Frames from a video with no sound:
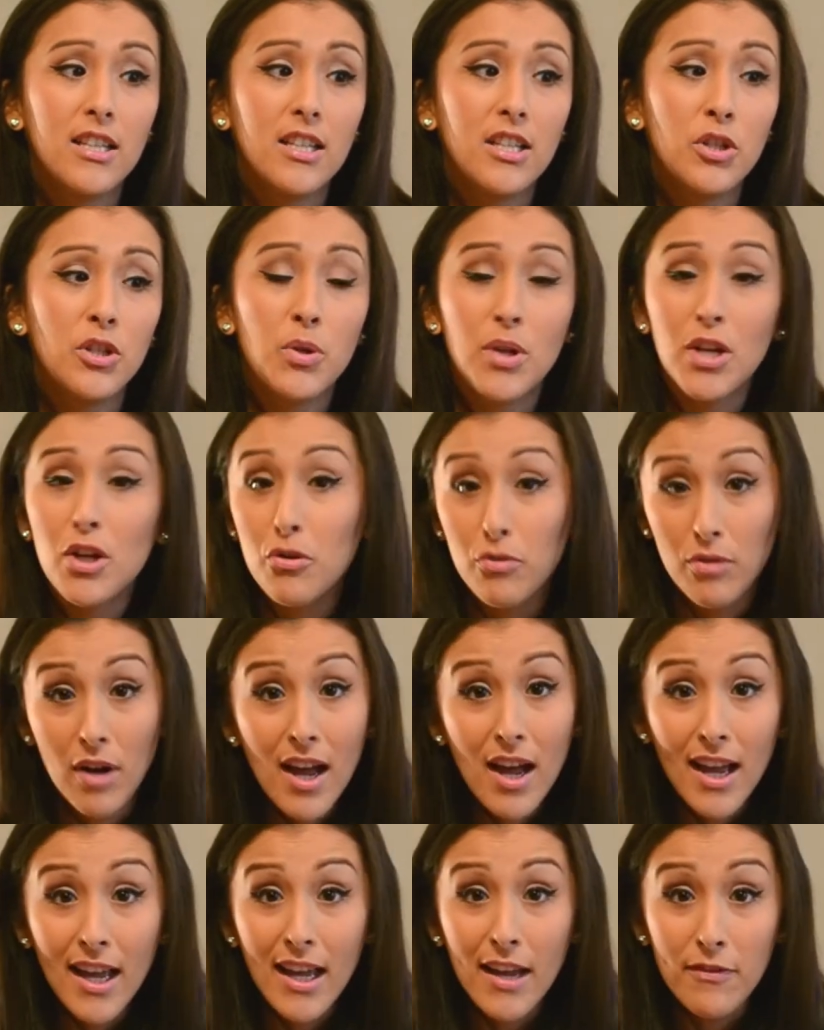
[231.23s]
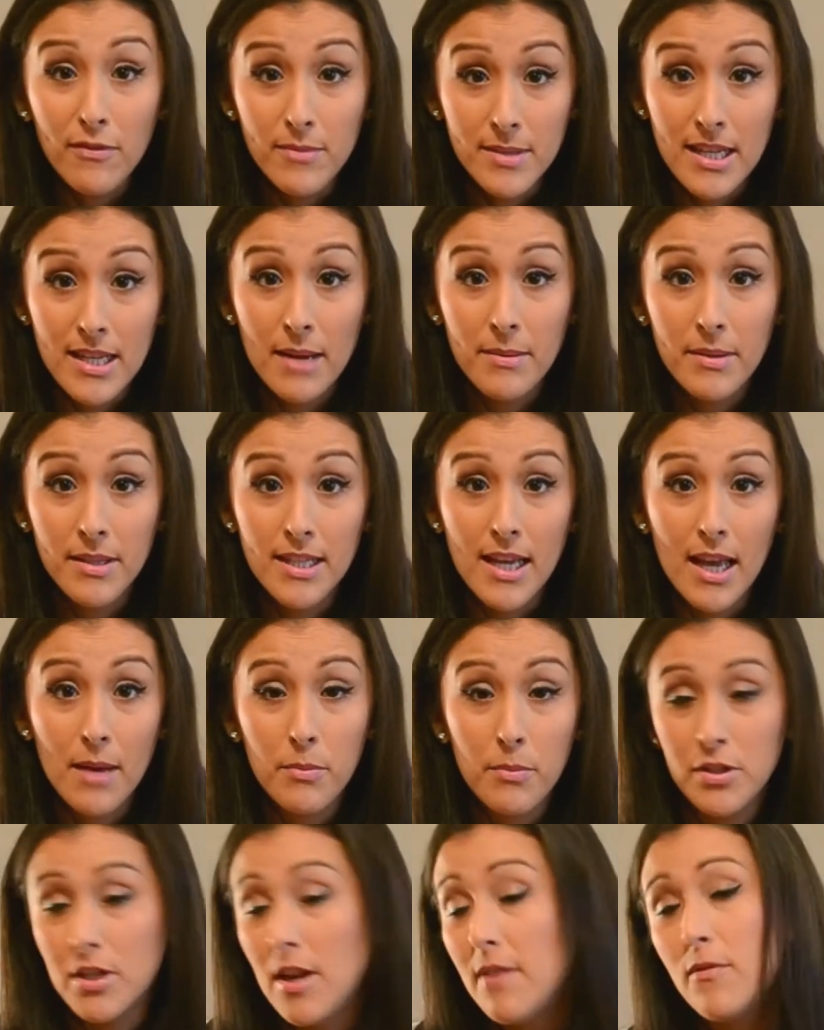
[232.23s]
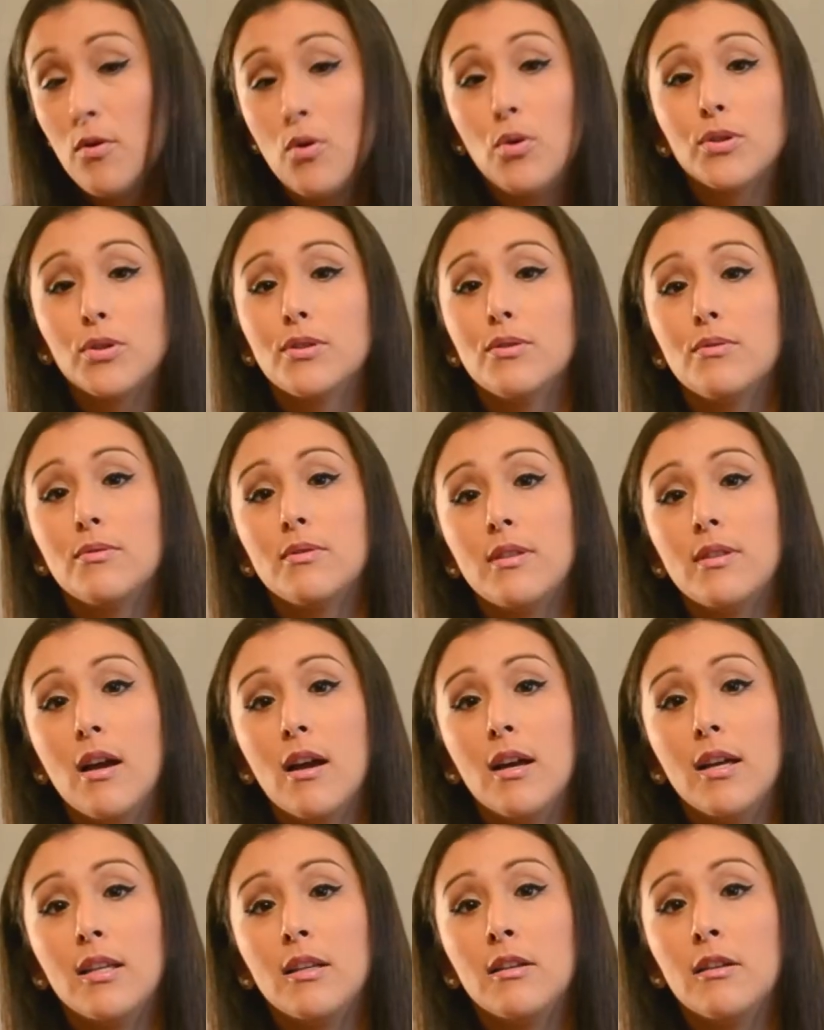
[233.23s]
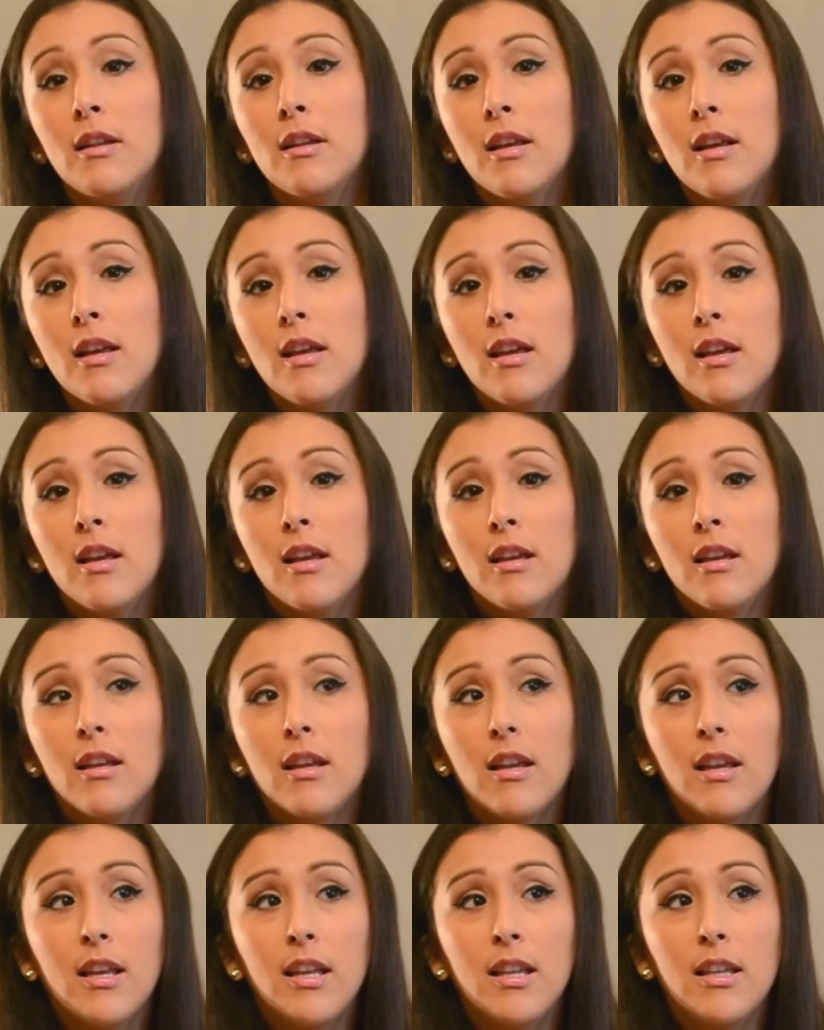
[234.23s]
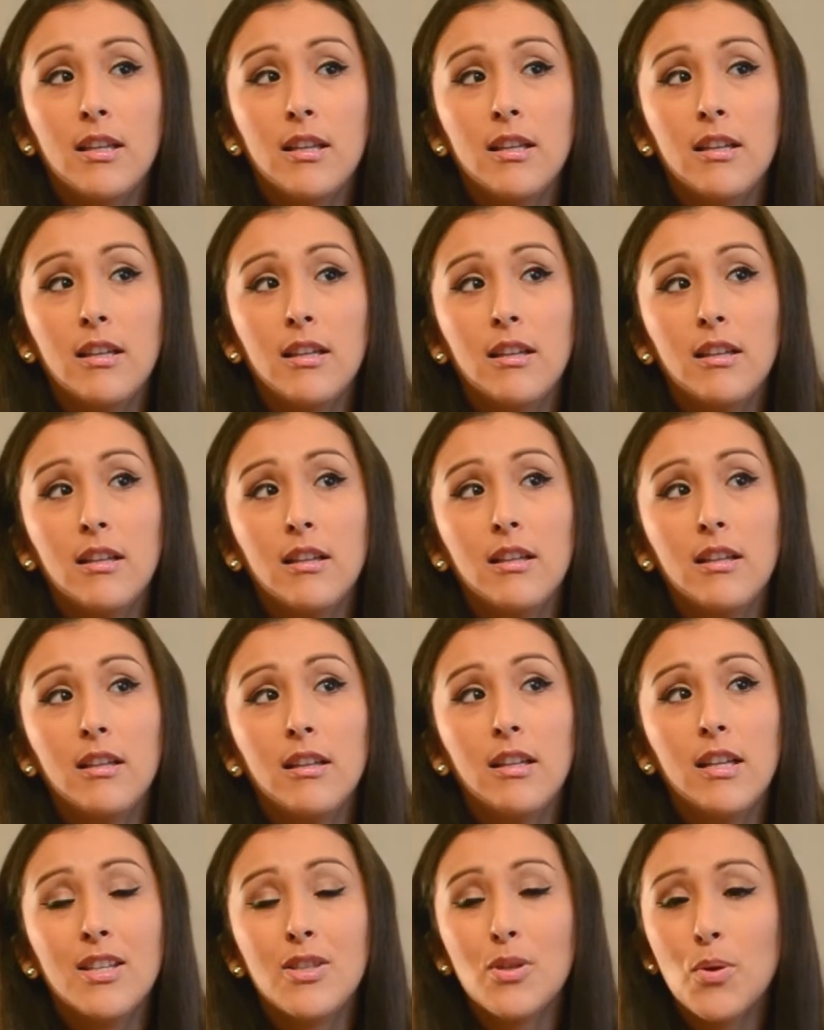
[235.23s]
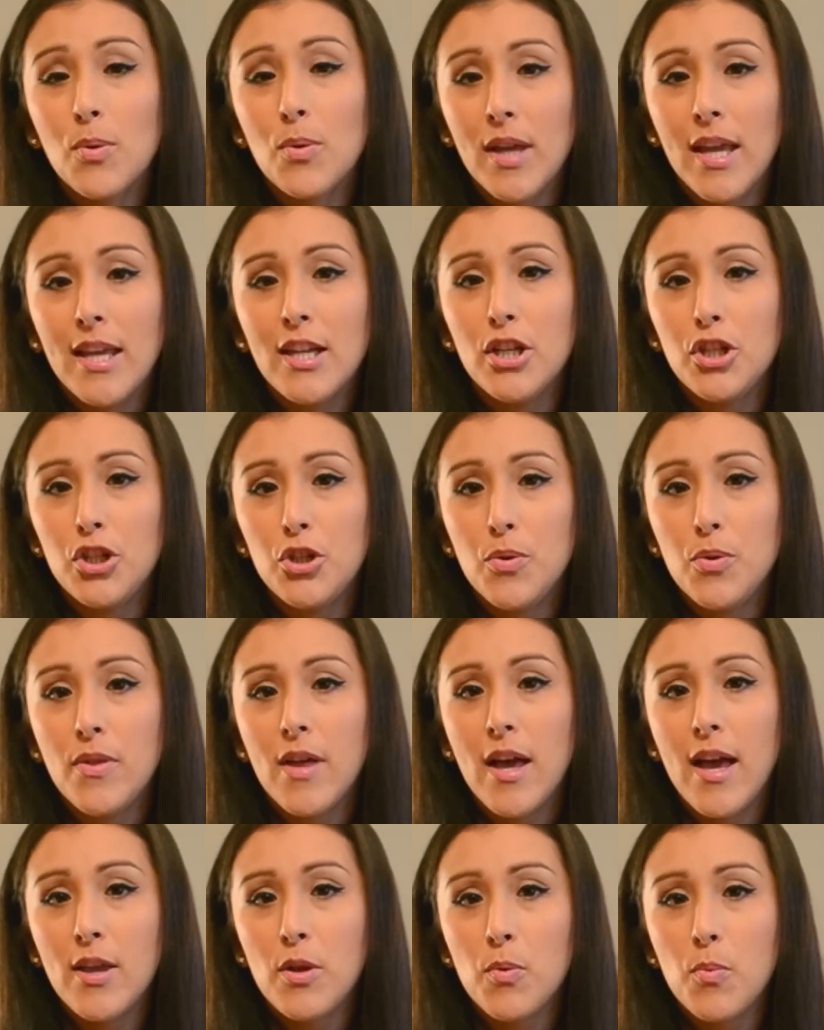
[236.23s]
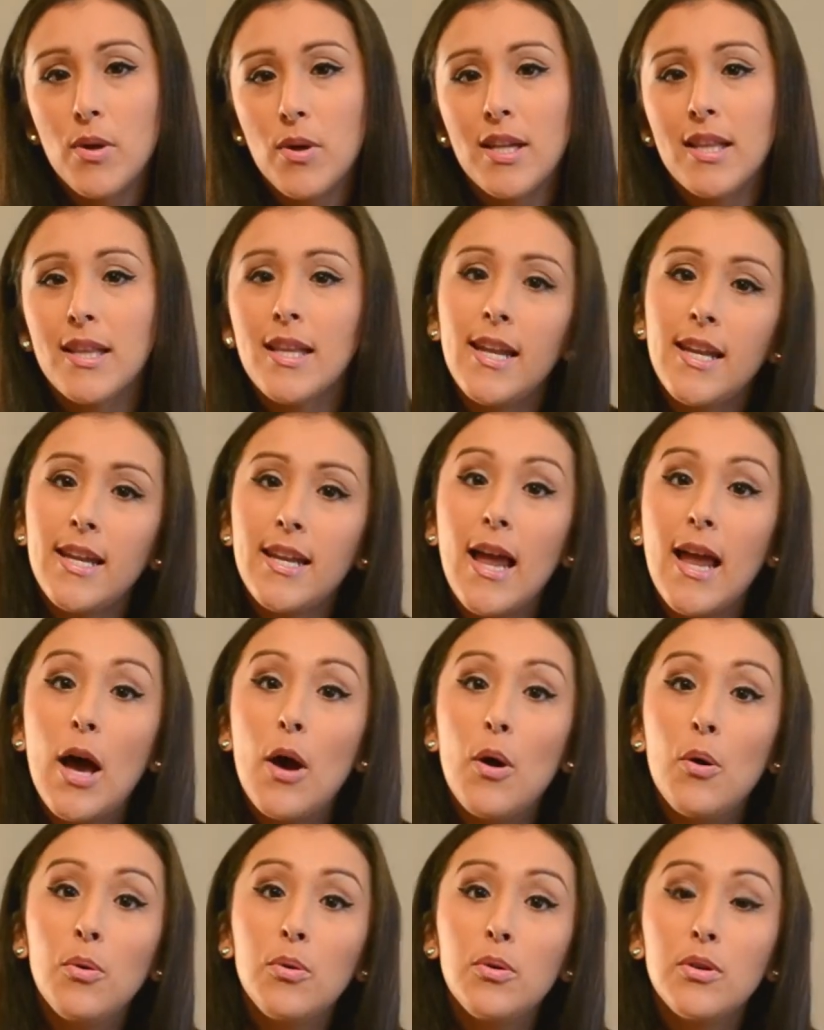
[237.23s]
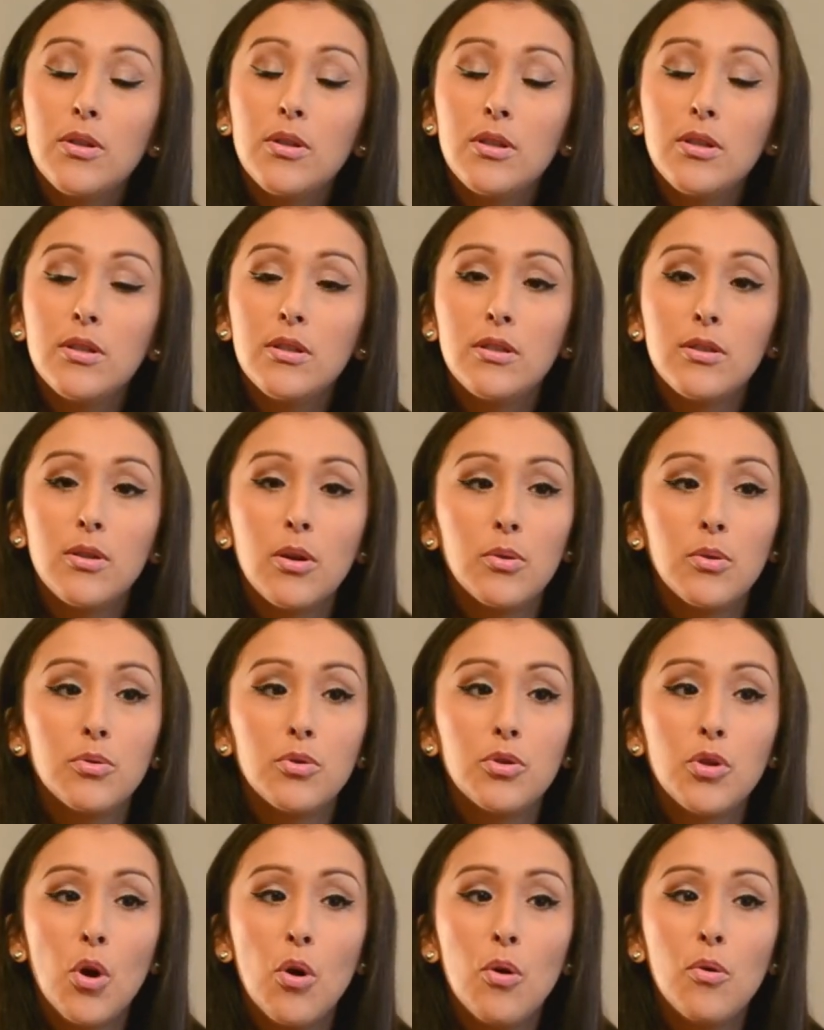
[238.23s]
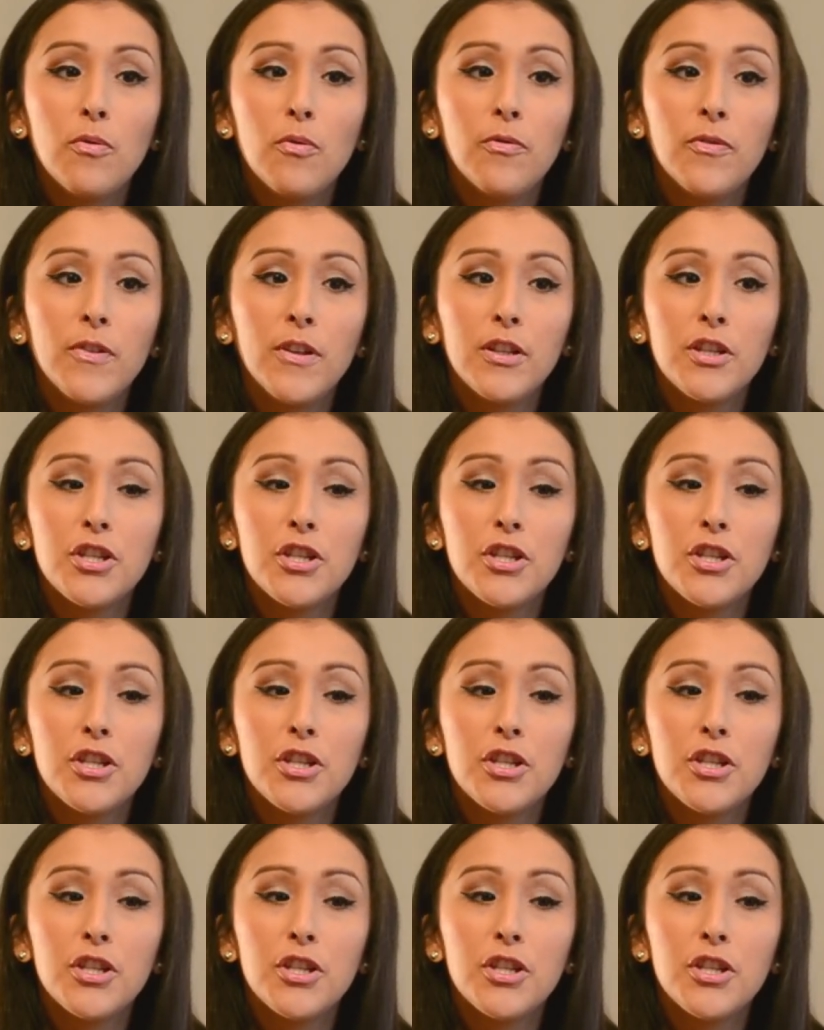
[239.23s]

You could cry from time to time, which I've also done, and it's okay to do that. You want to let it out, so don't feel